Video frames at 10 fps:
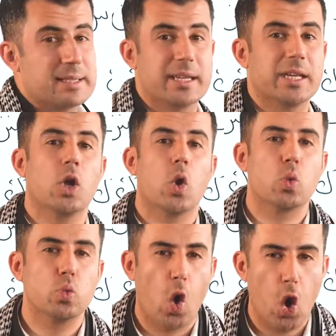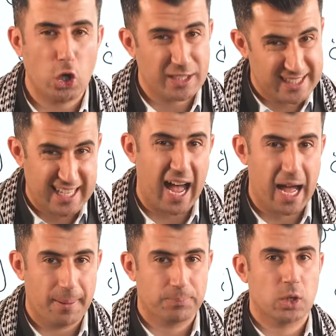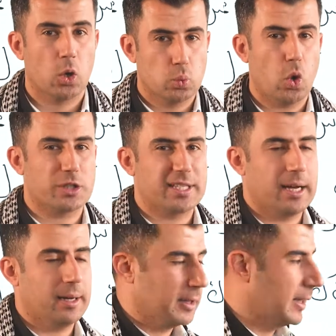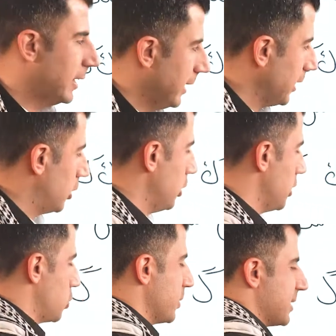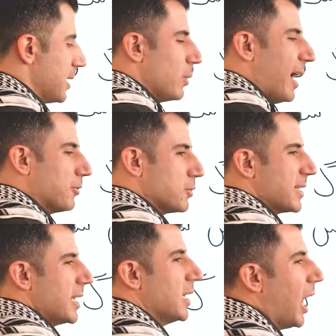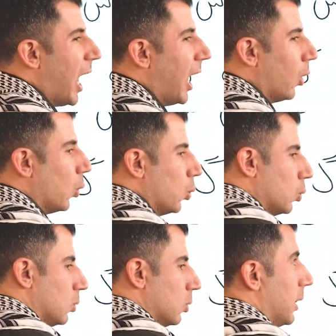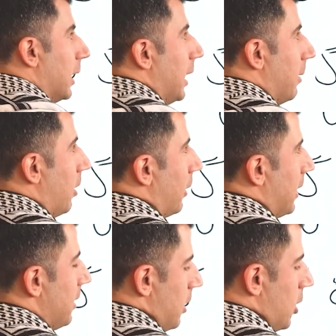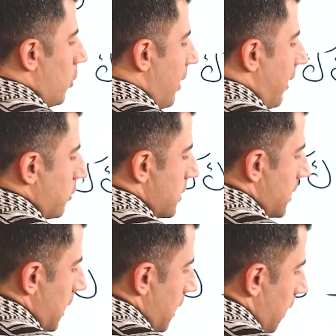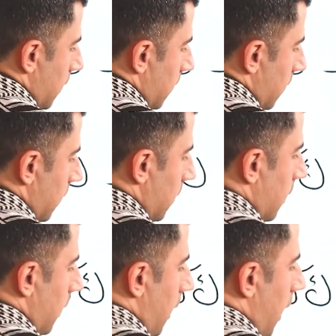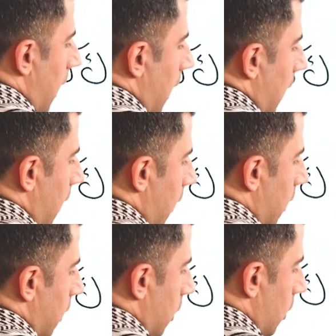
say water, water, in Kurdish we have to say aw. Okay, we have to say a.